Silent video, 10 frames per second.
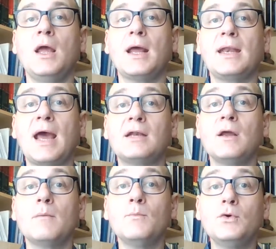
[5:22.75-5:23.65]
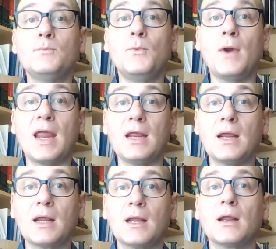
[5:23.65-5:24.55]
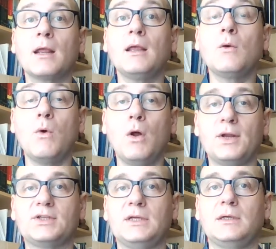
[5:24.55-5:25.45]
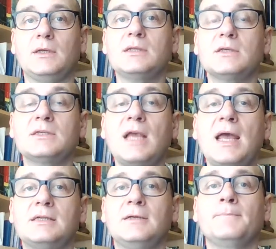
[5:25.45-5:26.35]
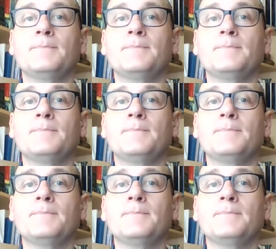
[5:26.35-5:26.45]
and that would break equality in society.